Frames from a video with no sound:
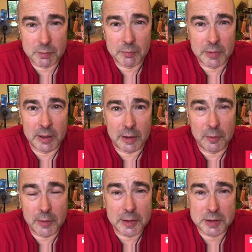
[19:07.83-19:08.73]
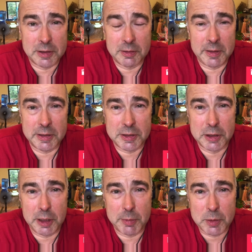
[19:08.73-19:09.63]
It's the
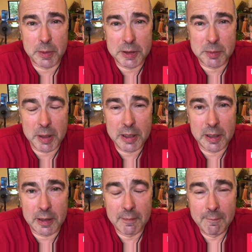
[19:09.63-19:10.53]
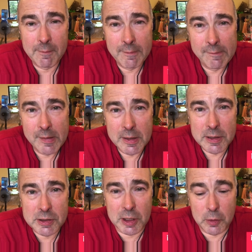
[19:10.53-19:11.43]
cheapest way to be here.
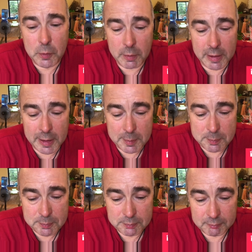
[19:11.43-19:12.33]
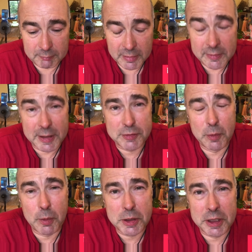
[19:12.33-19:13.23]
So thanks for
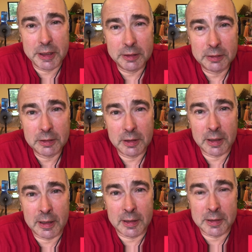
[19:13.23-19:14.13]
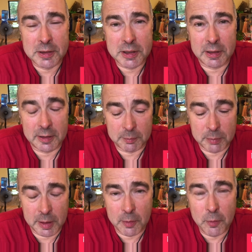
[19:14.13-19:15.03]
watching, and
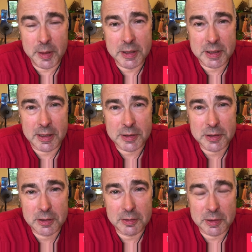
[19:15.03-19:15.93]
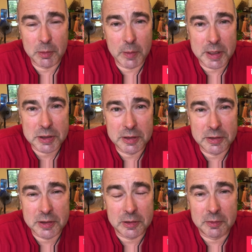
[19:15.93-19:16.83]
by all means ask some
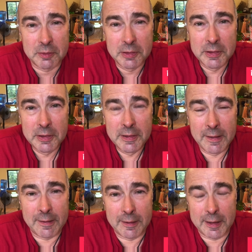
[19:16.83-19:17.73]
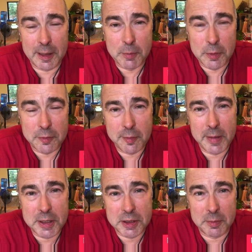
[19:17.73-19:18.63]
questions on any more
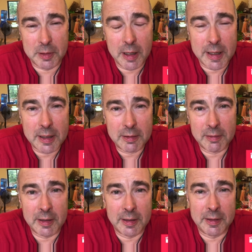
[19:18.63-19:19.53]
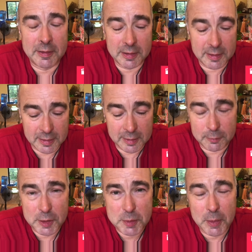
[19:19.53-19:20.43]
information you would like, and I'll
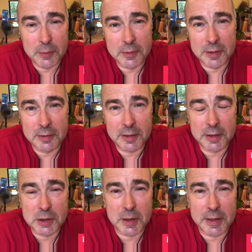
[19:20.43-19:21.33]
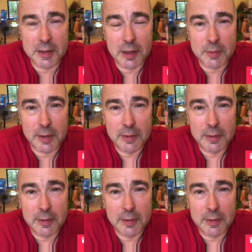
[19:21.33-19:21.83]
respond and try and cover.